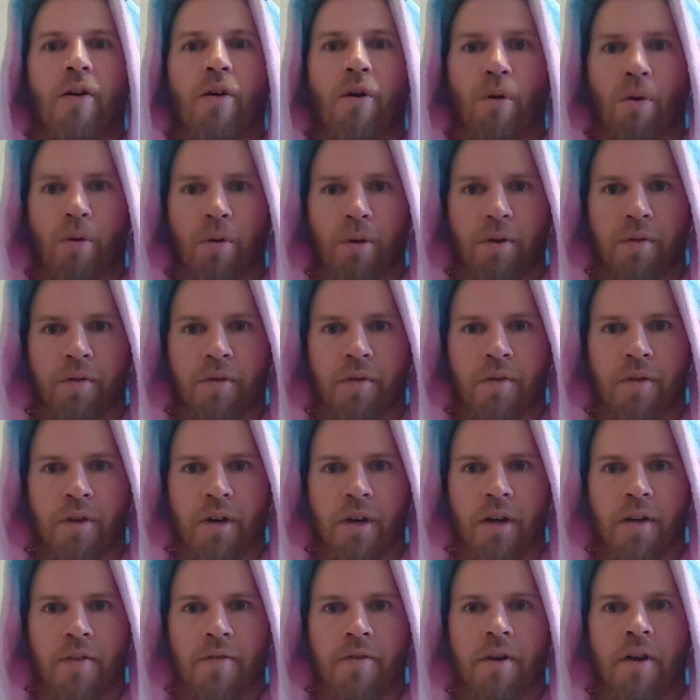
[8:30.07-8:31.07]
hold it for
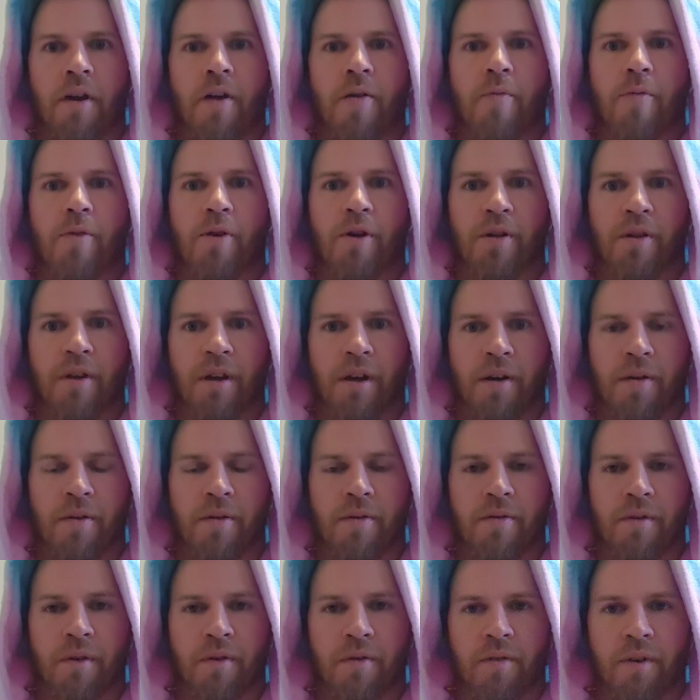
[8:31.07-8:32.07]
5, breathe
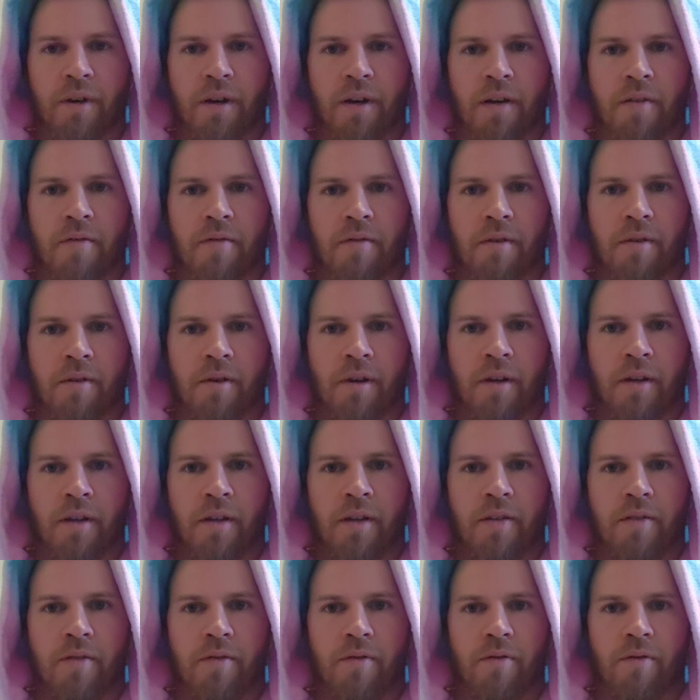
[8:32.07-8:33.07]
out for 5.
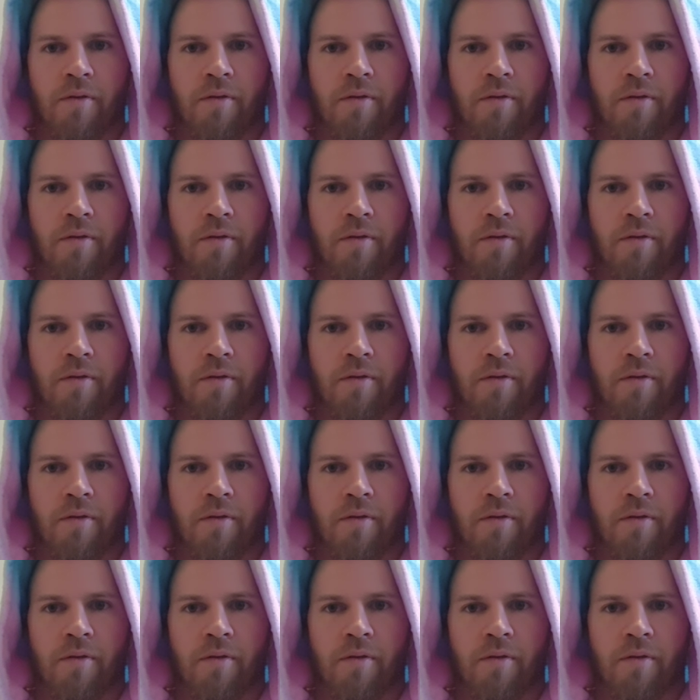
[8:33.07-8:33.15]
Ready?